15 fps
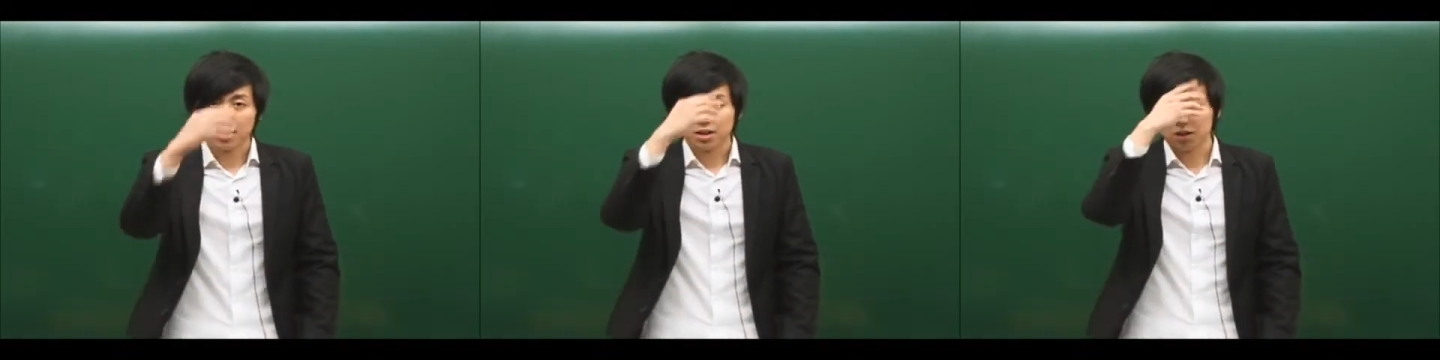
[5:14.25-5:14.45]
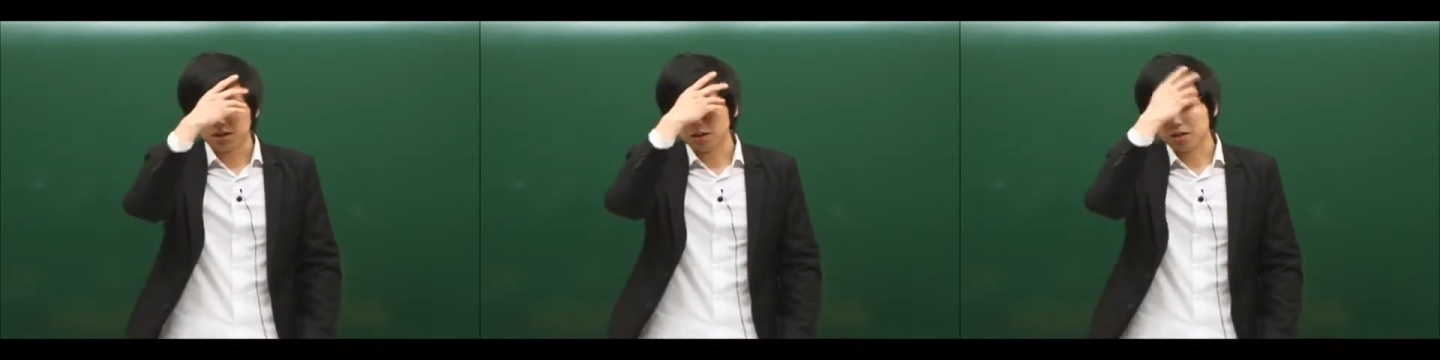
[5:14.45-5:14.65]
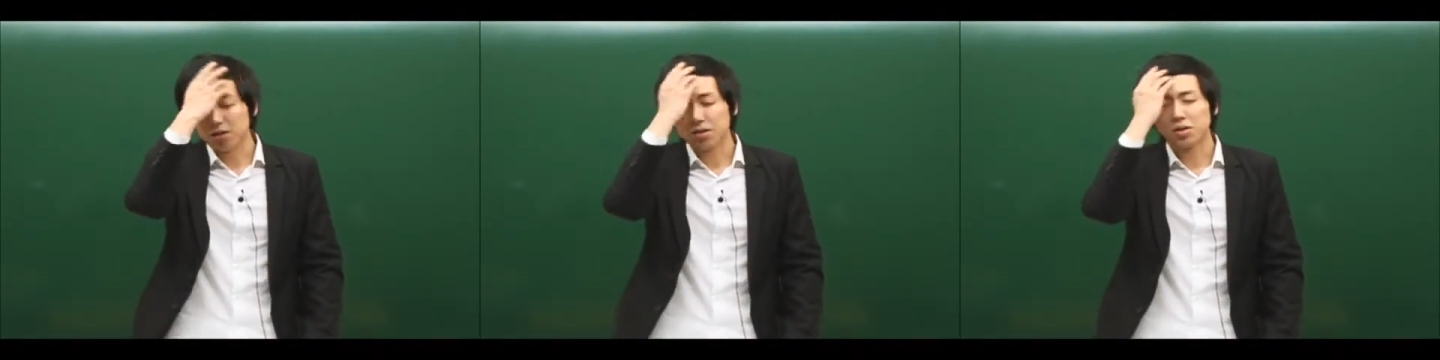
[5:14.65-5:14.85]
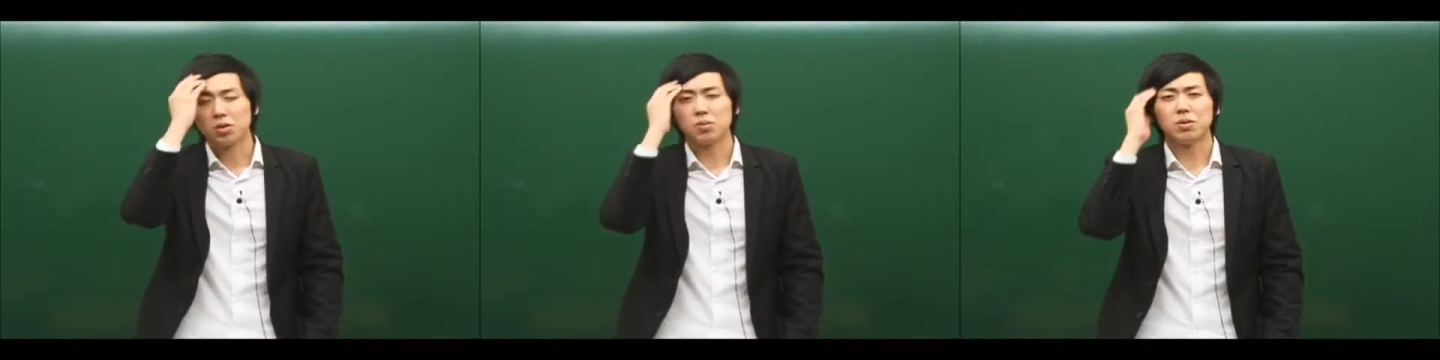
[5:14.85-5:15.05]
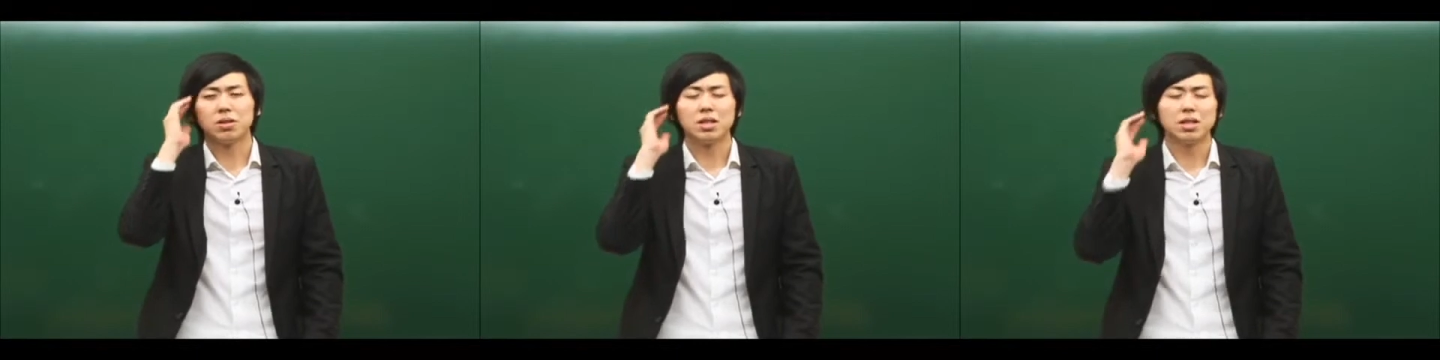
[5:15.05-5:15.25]

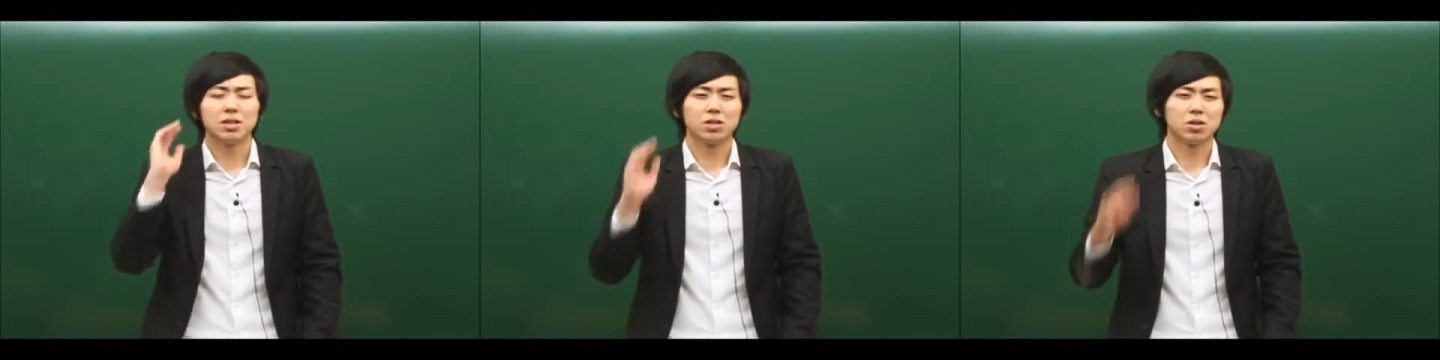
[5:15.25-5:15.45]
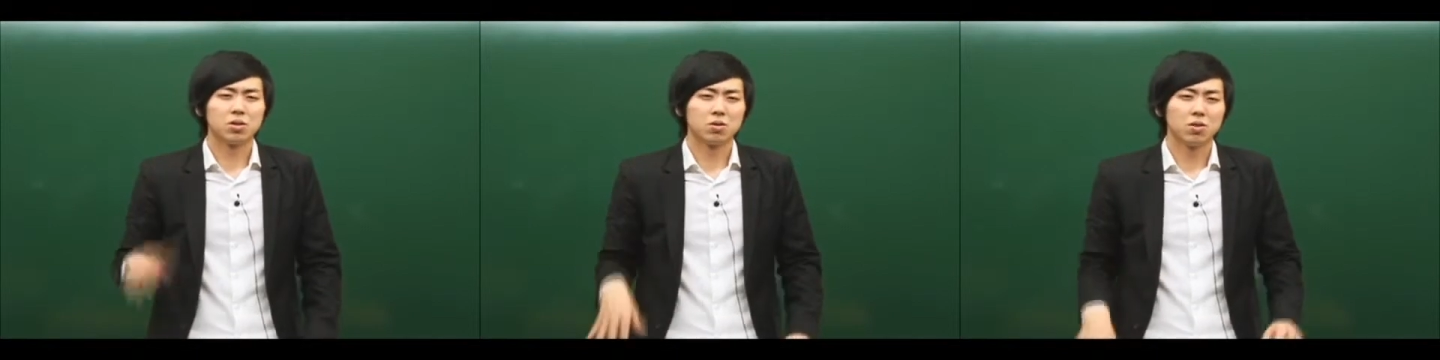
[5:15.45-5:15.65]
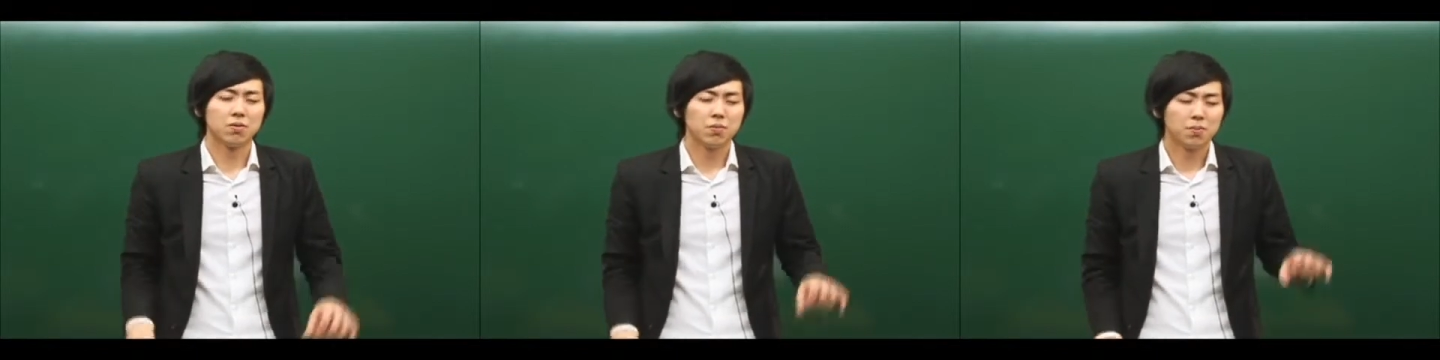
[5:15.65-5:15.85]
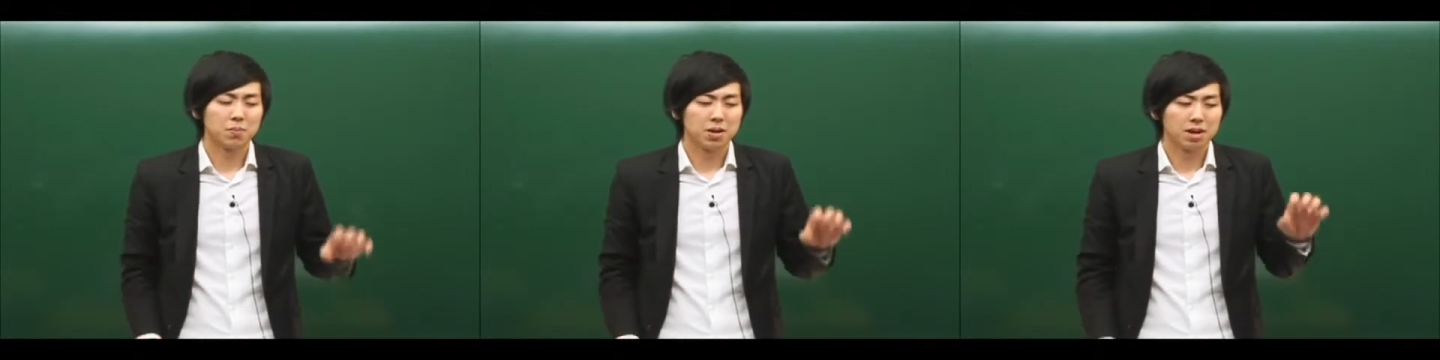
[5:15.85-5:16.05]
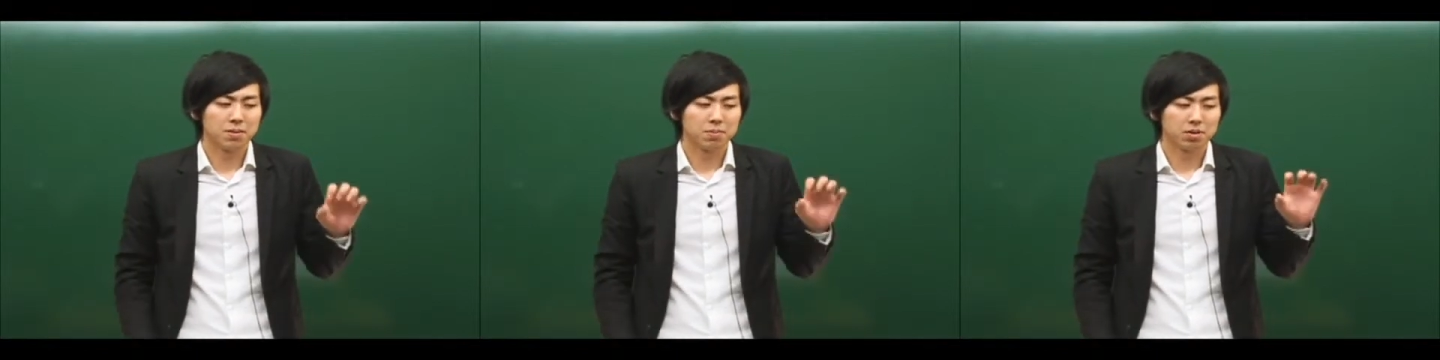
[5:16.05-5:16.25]
students will need to sort of
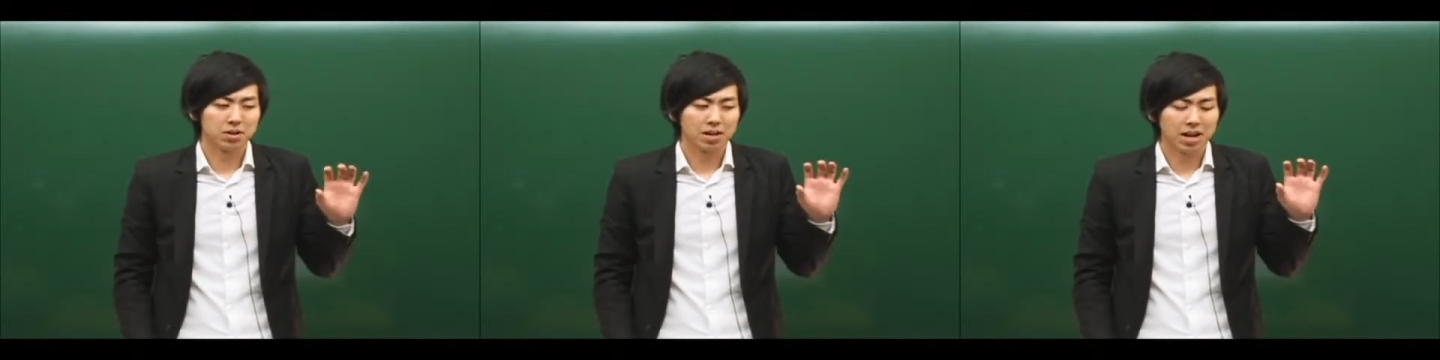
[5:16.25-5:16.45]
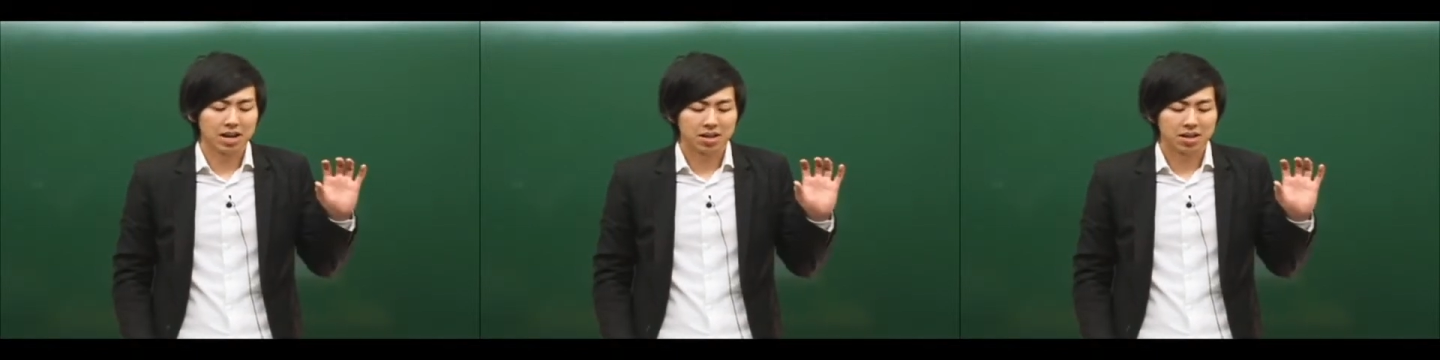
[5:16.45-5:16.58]
be able to